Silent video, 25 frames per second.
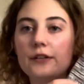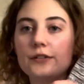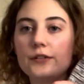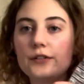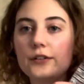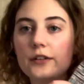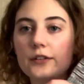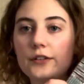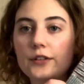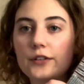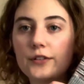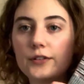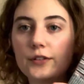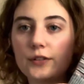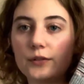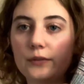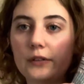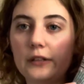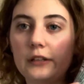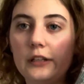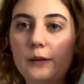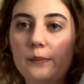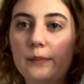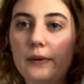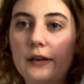are just a
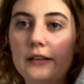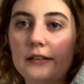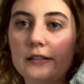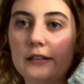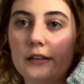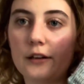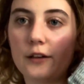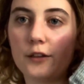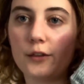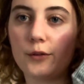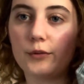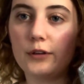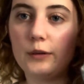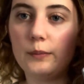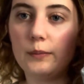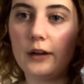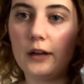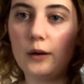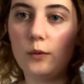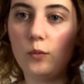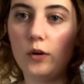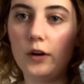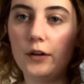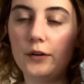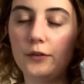really basic
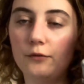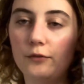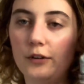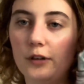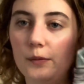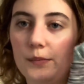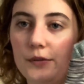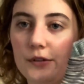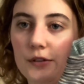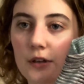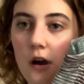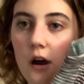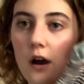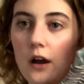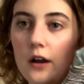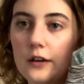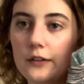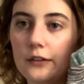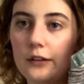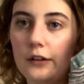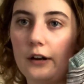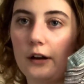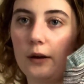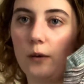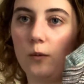3x1 rib sock
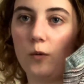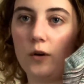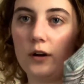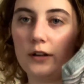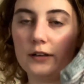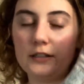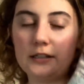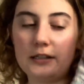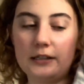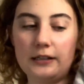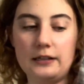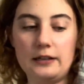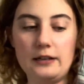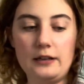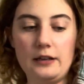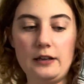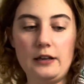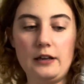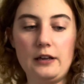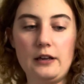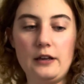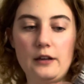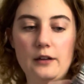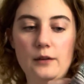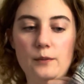that I wanted
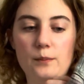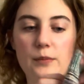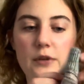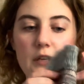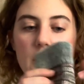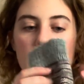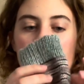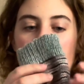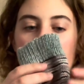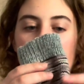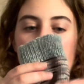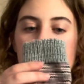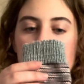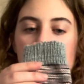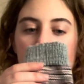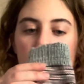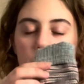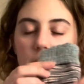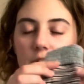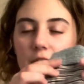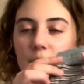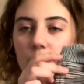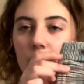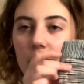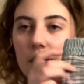because I
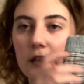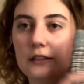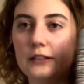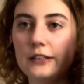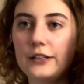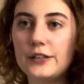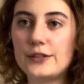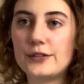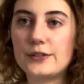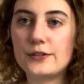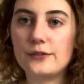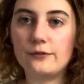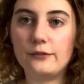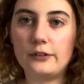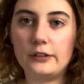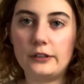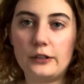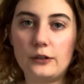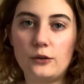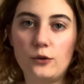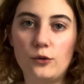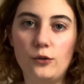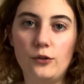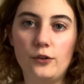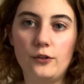really wanted this really
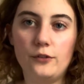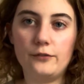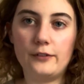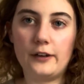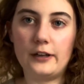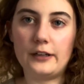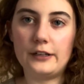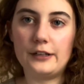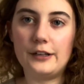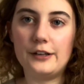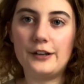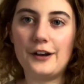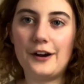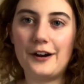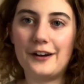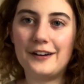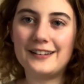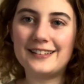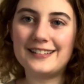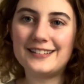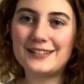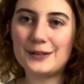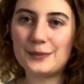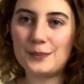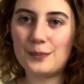cool, fun
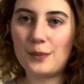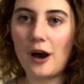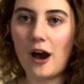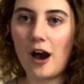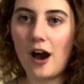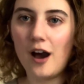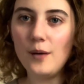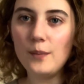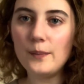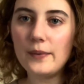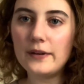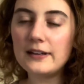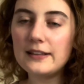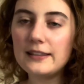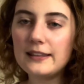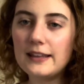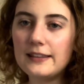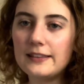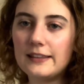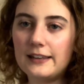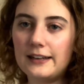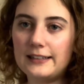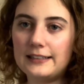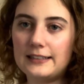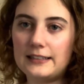yarn to pop, and I
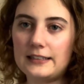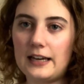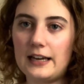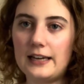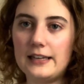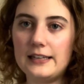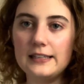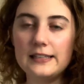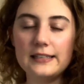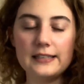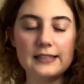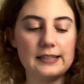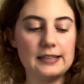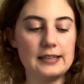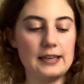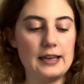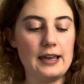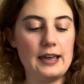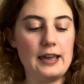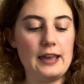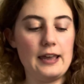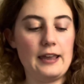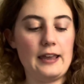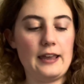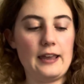think that it does.
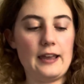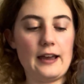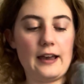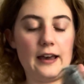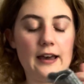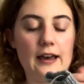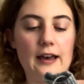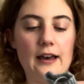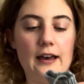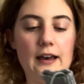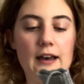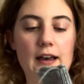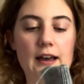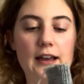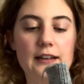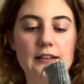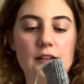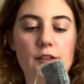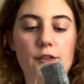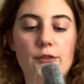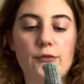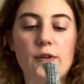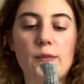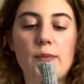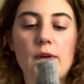I
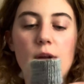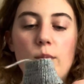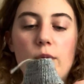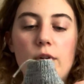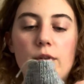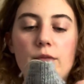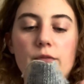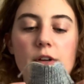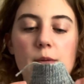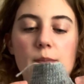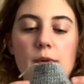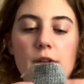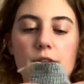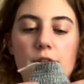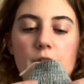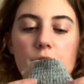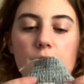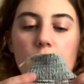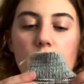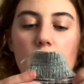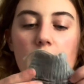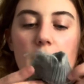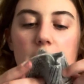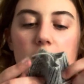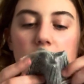did 3x1 rib on the
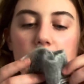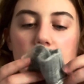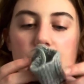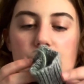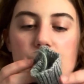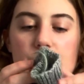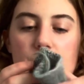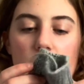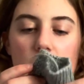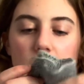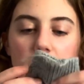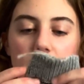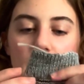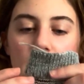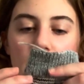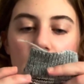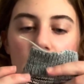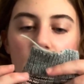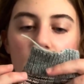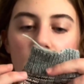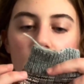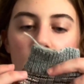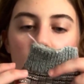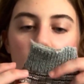front and a stockinette